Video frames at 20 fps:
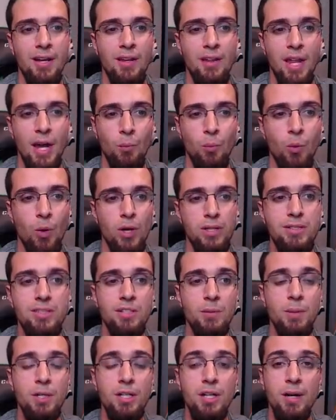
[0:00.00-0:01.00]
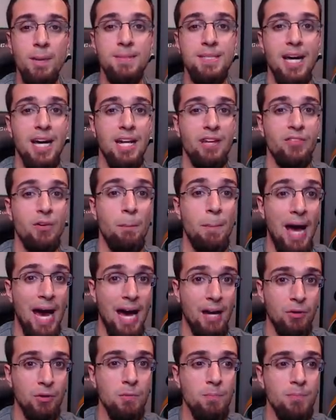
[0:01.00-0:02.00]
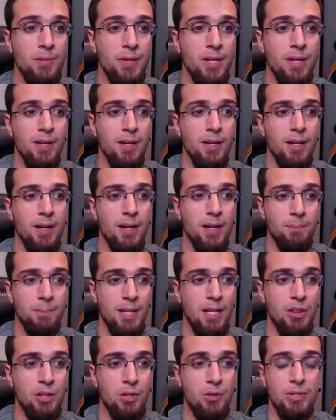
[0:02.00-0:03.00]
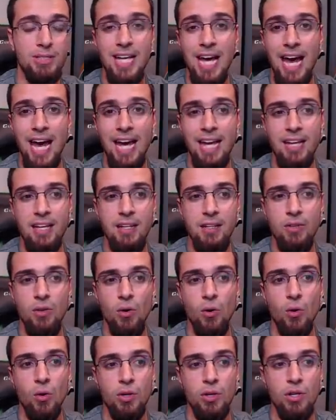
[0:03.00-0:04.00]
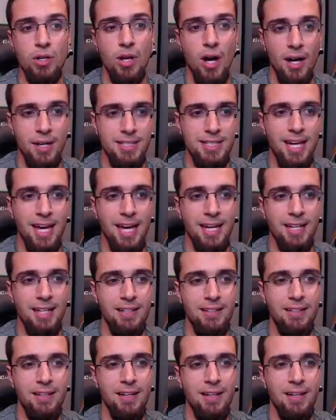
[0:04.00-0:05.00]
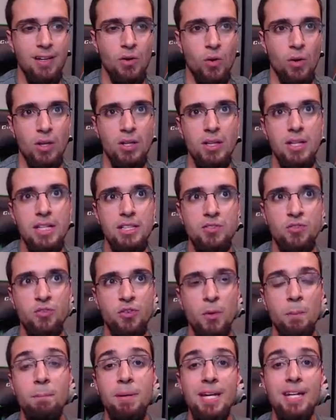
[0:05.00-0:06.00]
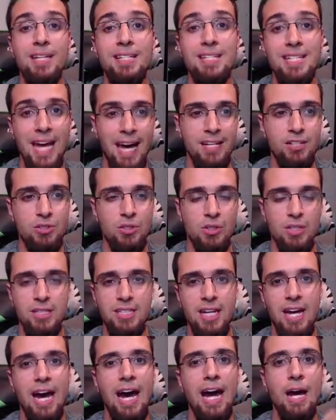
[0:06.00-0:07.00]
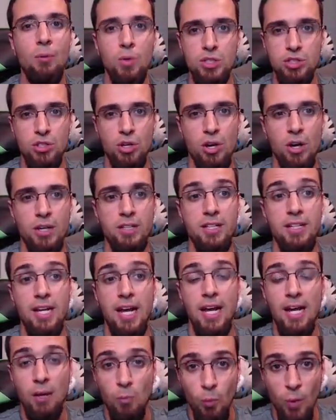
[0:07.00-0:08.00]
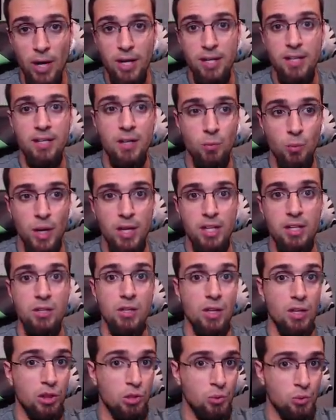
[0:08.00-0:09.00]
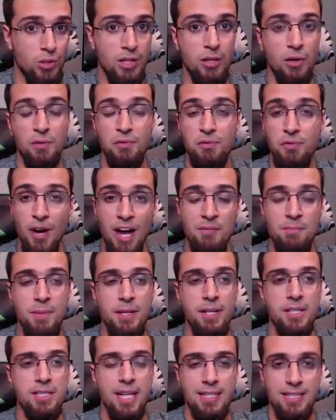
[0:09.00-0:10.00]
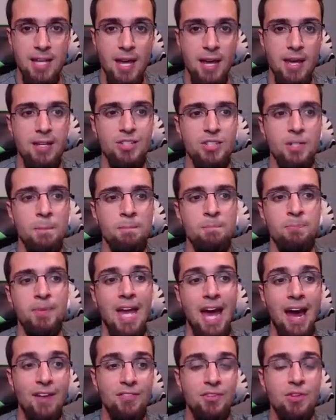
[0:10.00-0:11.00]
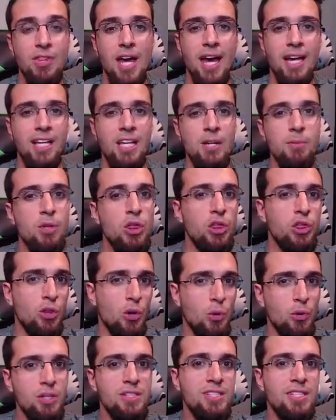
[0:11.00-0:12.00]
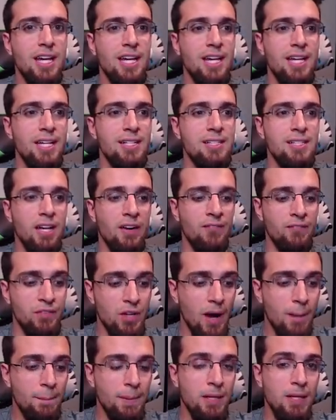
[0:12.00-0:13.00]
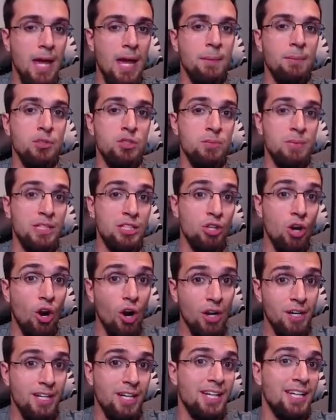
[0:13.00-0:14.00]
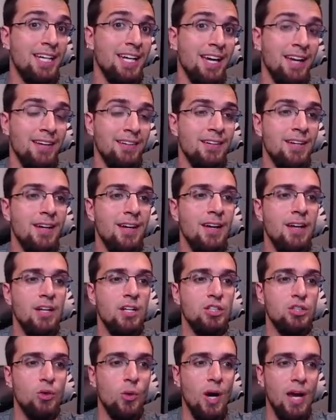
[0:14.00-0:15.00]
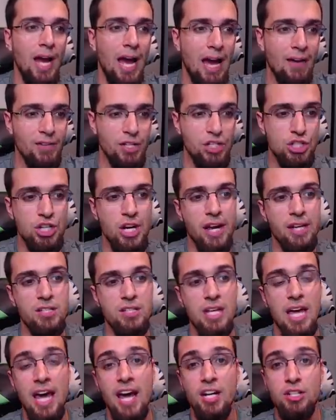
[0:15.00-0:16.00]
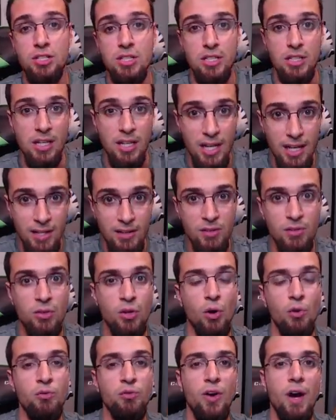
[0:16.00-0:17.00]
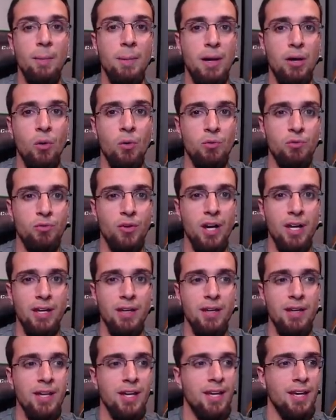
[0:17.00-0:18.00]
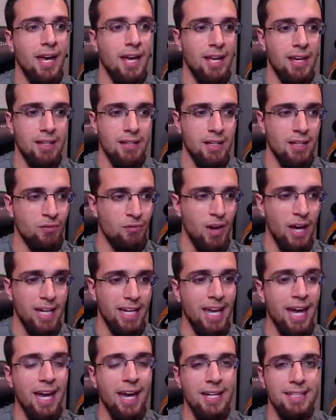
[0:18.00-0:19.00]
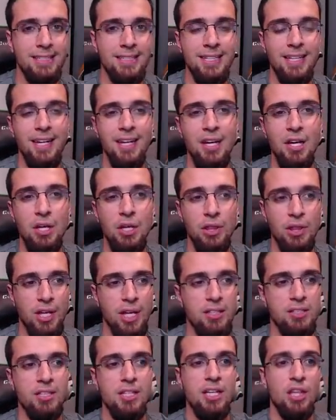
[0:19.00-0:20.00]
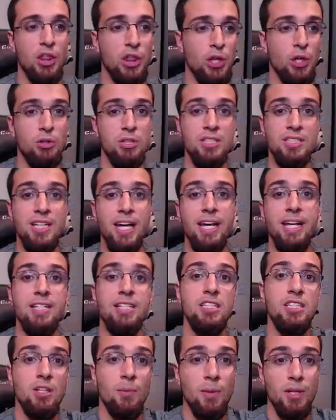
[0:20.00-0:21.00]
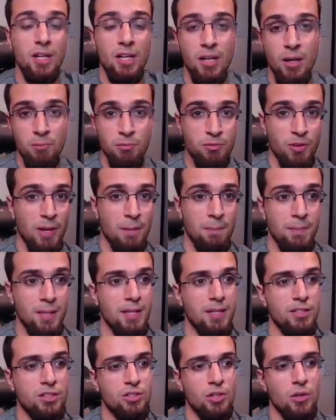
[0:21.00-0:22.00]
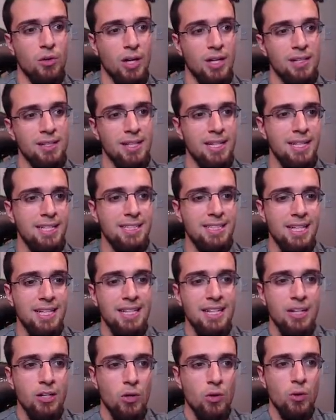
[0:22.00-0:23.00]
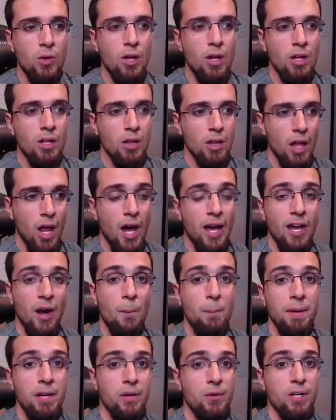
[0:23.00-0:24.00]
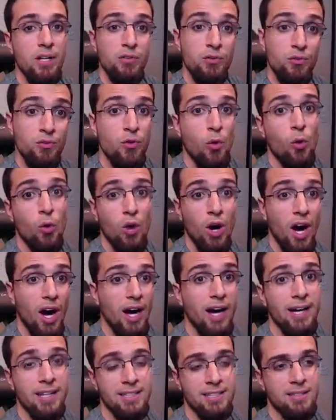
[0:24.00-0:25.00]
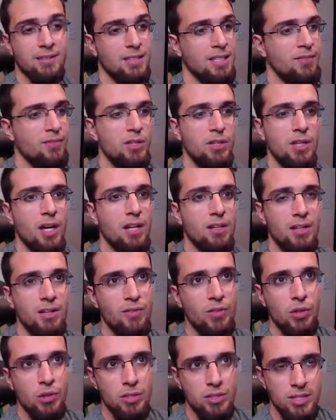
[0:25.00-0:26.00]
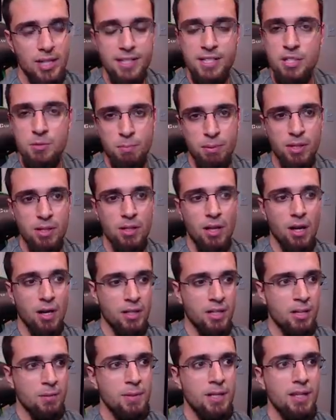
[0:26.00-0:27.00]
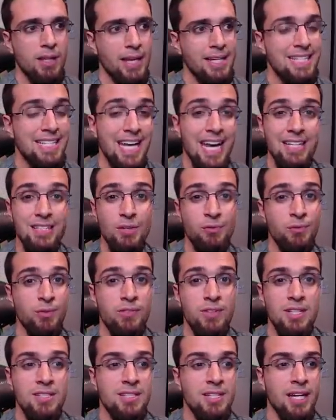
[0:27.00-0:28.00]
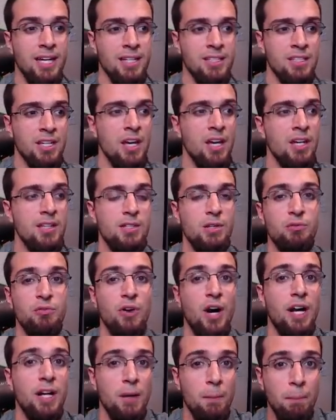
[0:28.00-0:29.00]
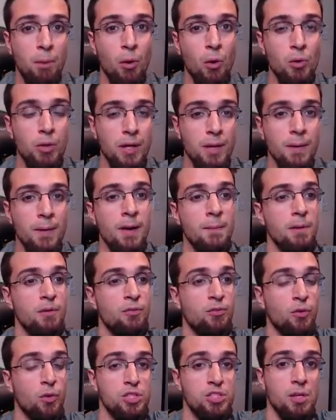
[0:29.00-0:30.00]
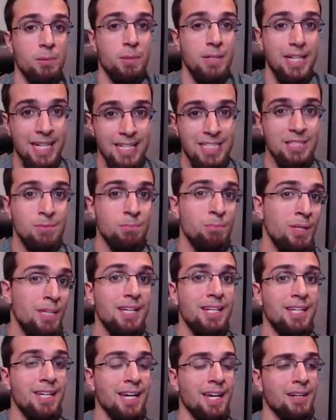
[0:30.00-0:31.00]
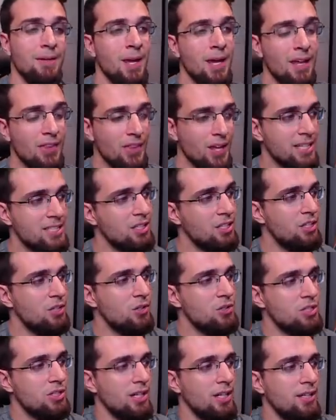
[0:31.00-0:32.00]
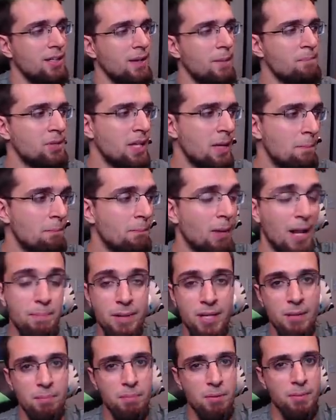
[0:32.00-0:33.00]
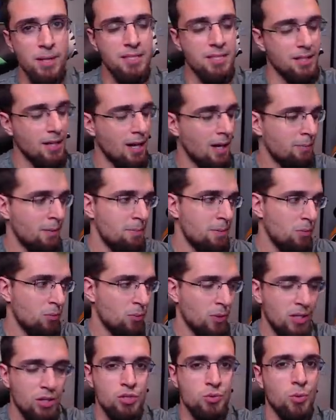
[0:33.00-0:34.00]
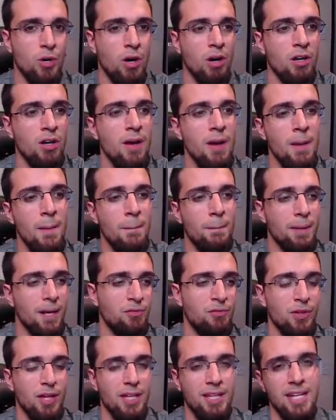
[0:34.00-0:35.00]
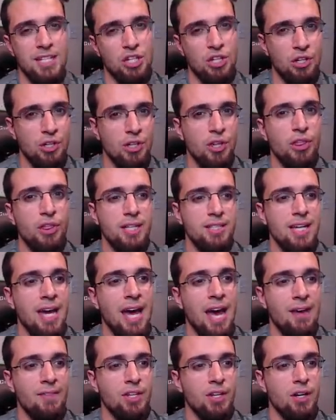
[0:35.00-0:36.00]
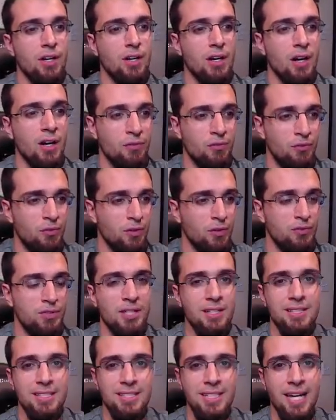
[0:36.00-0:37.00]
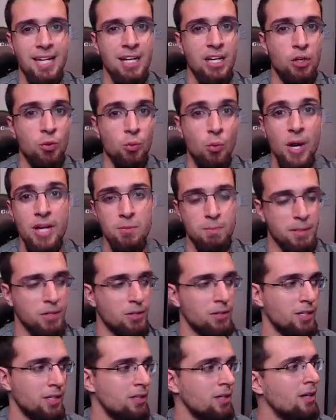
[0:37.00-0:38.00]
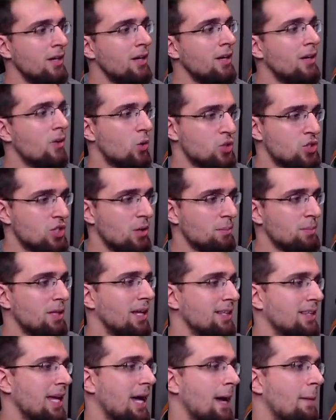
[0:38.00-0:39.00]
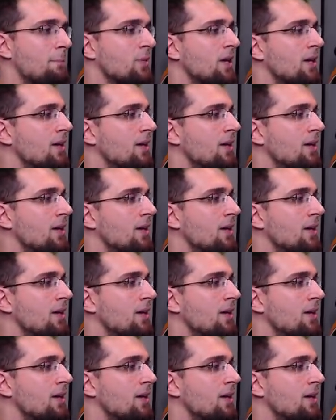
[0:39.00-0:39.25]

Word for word: That once someone comes out of a battle, um, either attacking or not attacking, or at least from being attacked. So let's say I was targeted and I'm waiting and waiting the three or five minutes that it takes. After that, give me 30 seconds of not being able to be targeted again. So I have a chance to actually go find my own fight. And if I can't, then in 30 seconds someone can come fight me. So at least a little lockout period for us. Even not even 30 seconds is pretty long. Give me like 10 to 15 seconds to find an opponent before someone hits me again. That's a huge thing. It might be implemented. I might be reading this wrong, but I feel like that's a good thing to have in there. A 15 second grace period or something like that.